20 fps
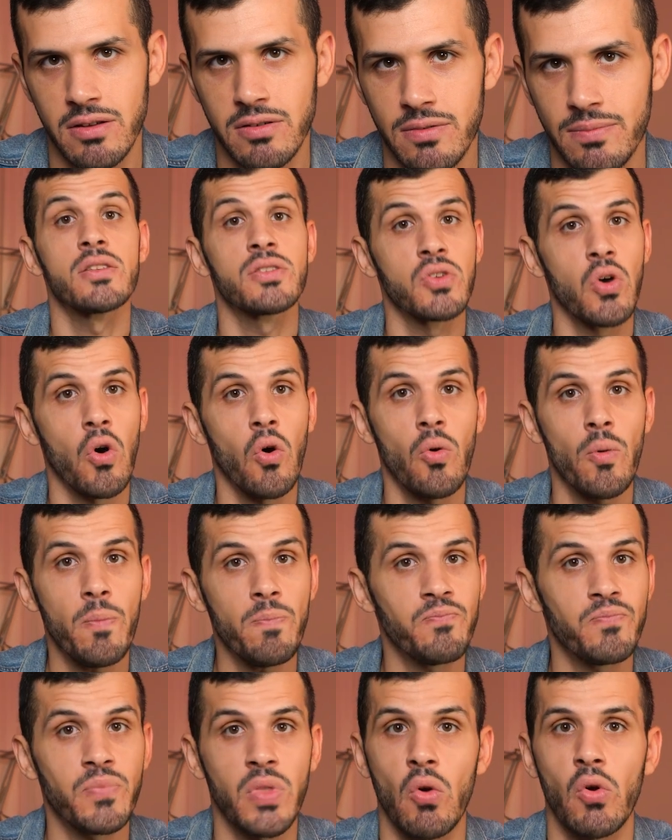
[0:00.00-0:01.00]
it.
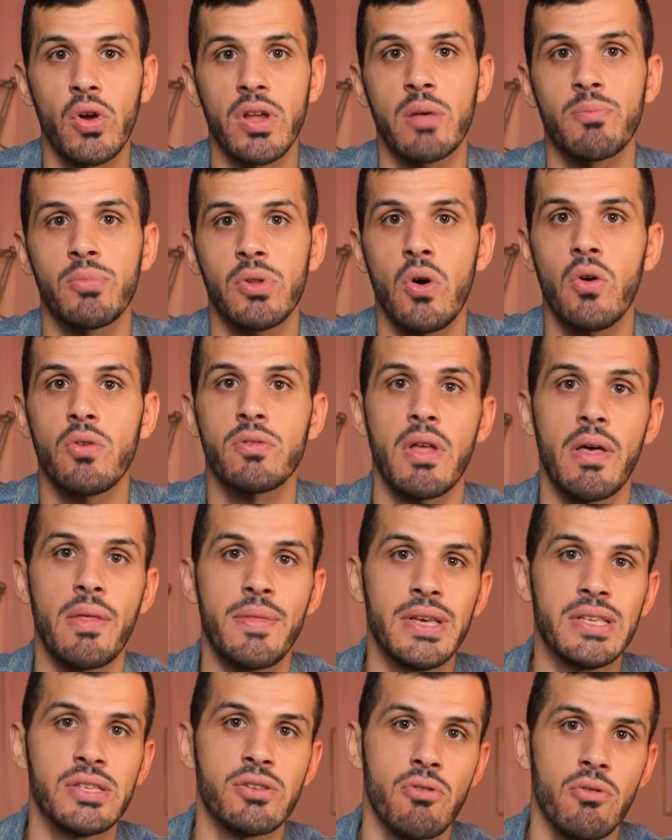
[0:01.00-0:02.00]
So, you can upload
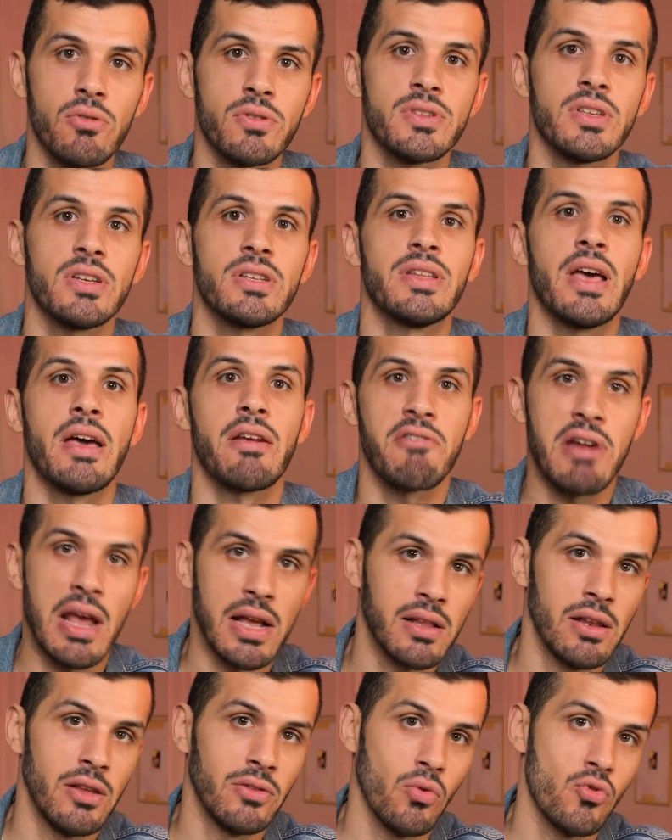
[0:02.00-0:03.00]
these rules
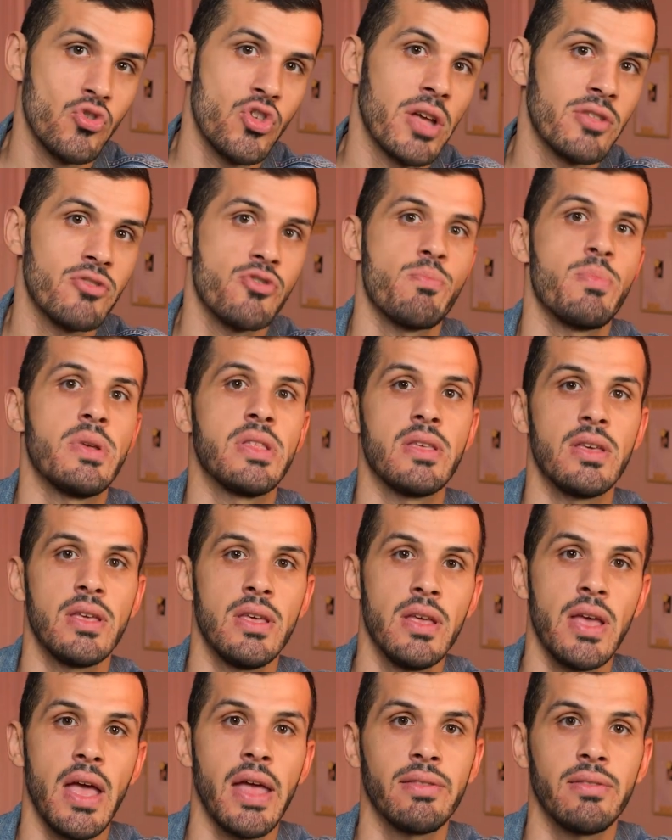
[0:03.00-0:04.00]
directly to
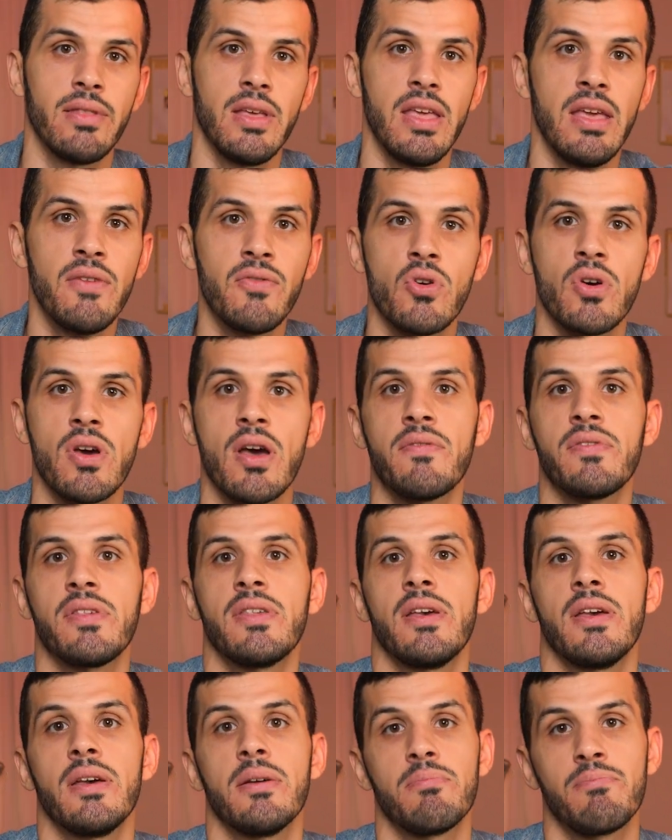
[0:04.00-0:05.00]
Chatgpt, and if you have
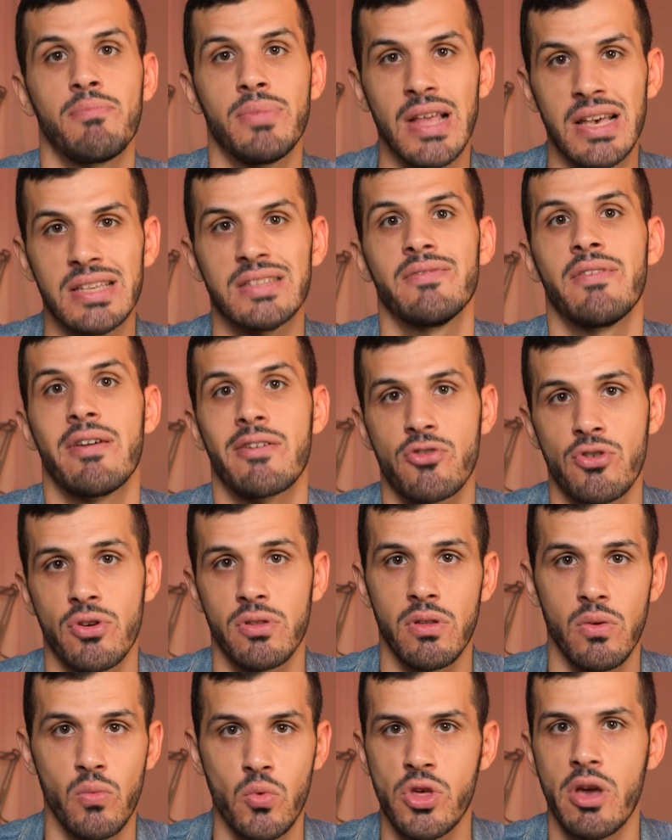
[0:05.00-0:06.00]
the Plus
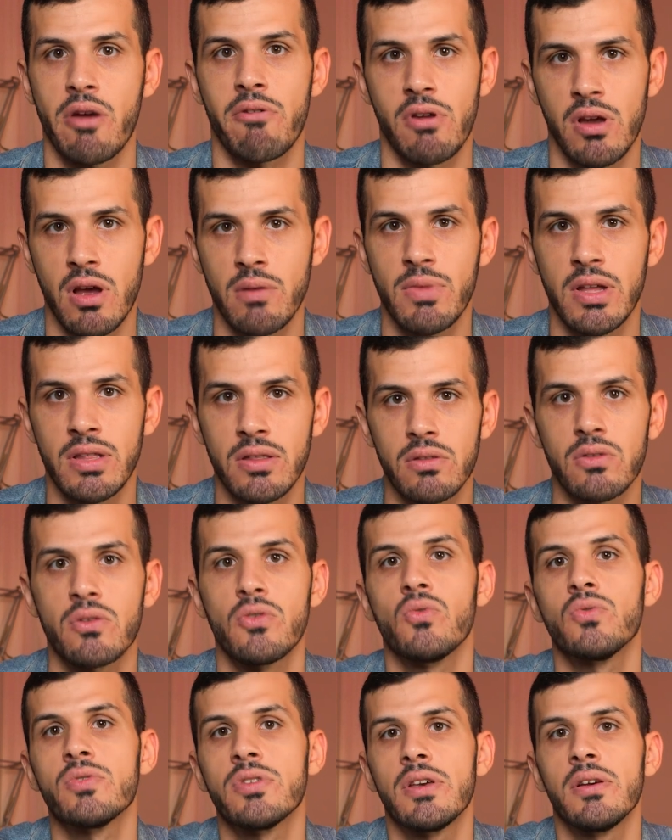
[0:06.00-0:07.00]
version, which I recommend
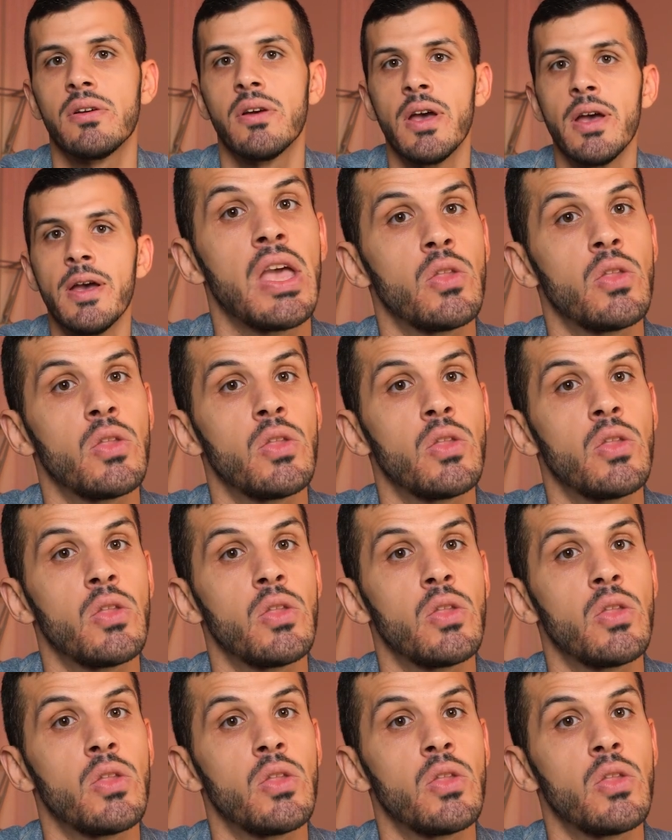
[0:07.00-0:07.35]
using,